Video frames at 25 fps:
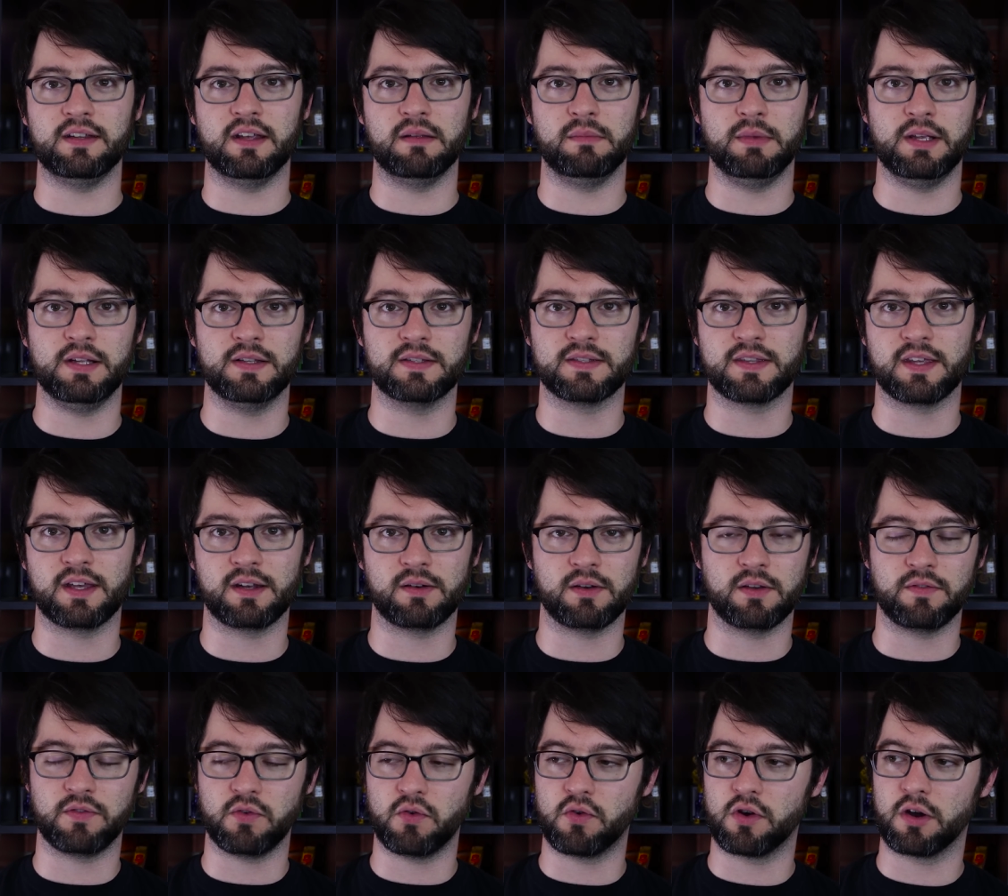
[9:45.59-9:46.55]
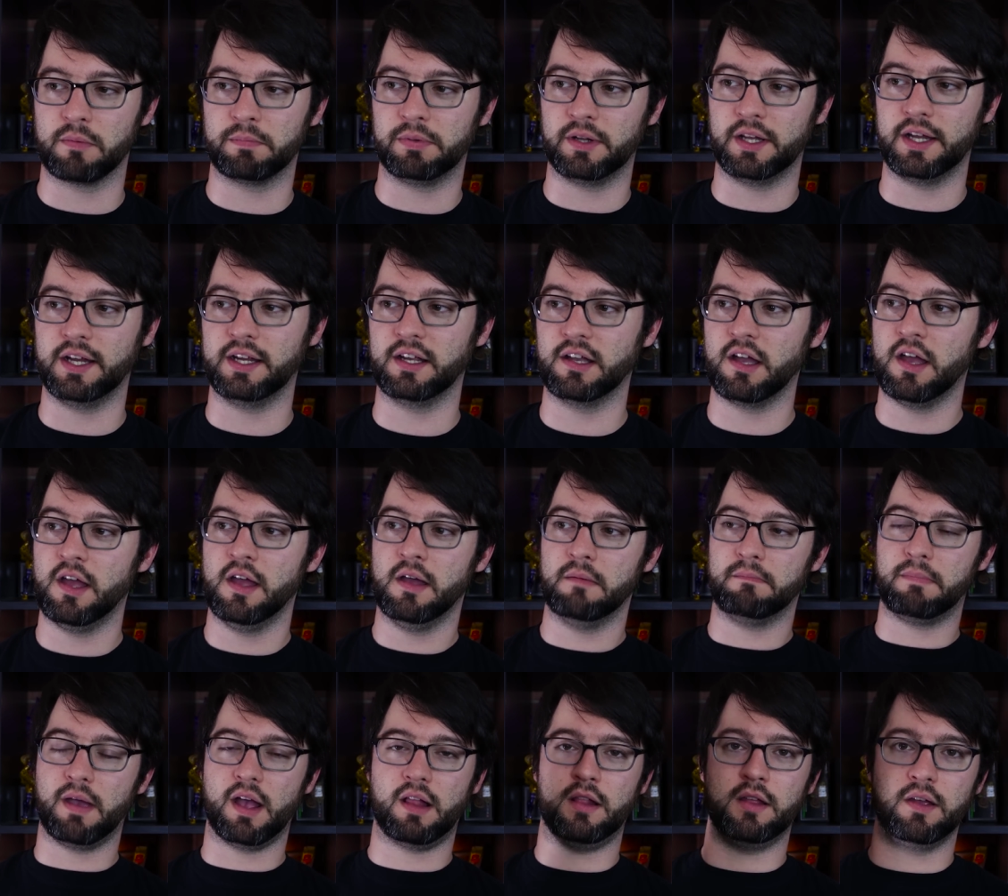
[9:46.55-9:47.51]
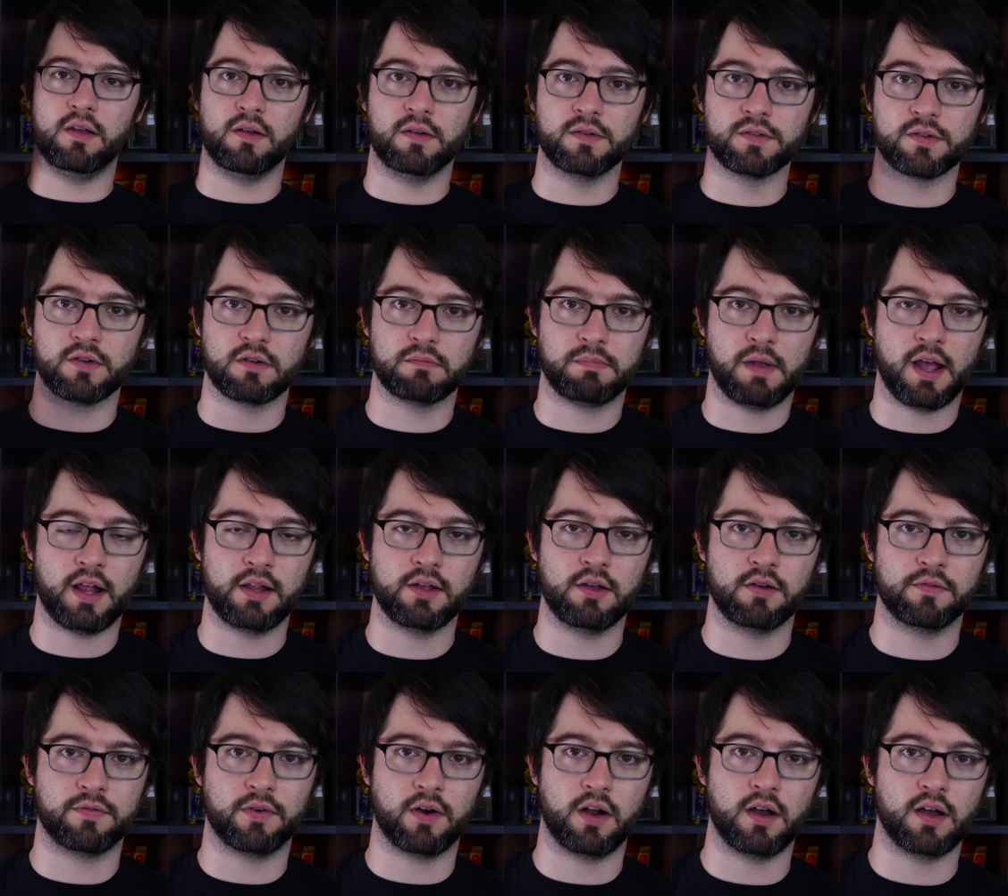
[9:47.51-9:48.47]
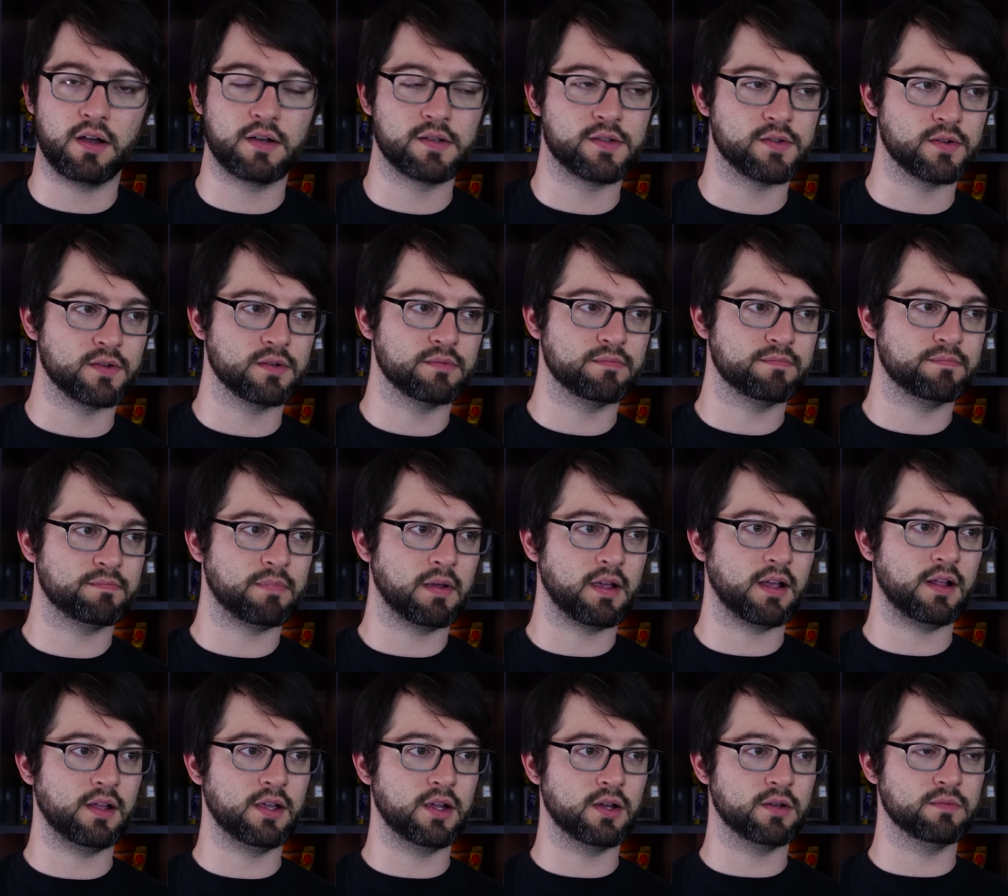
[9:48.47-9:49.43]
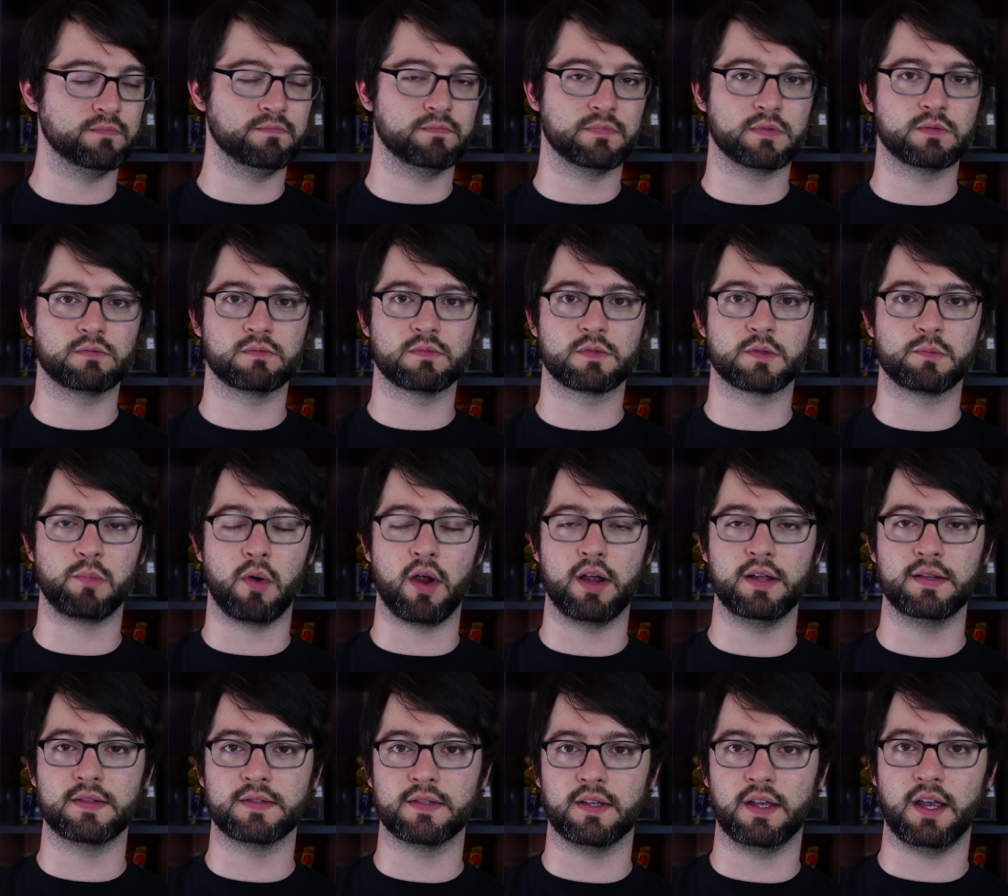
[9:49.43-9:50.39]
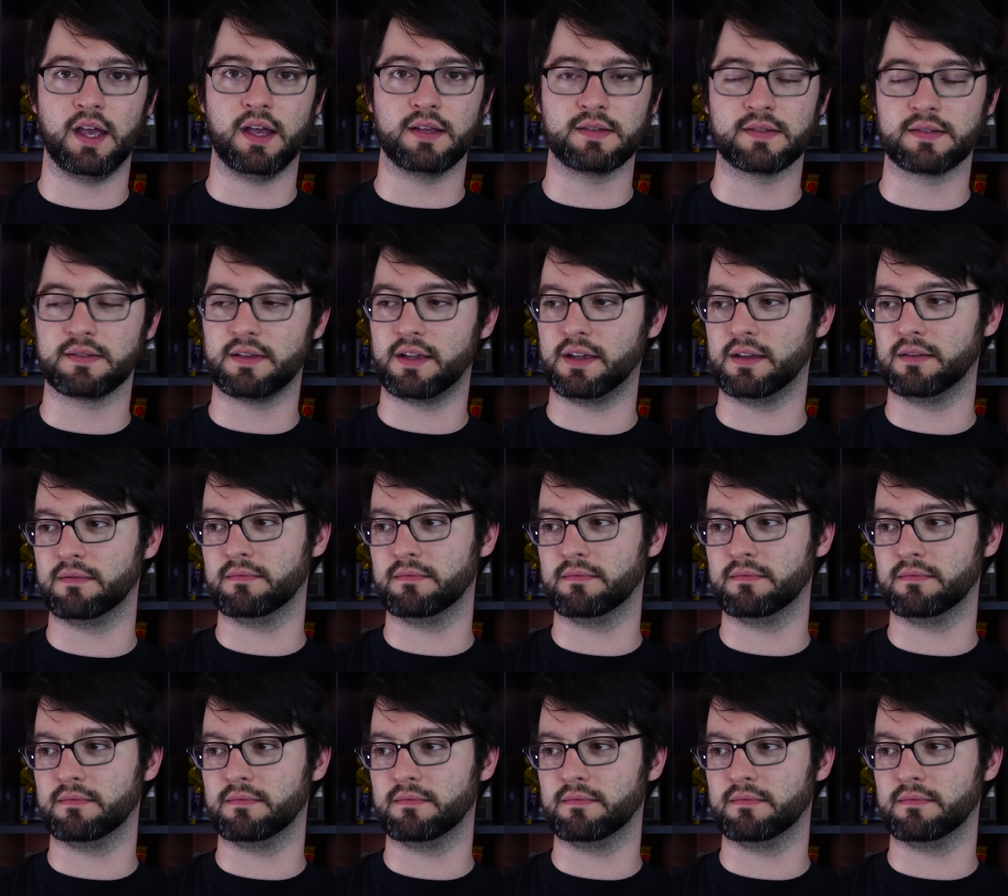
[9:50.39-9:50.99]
It means that if you are playing Paleos or Paleo Frogs or Paleo Sprites, I guess,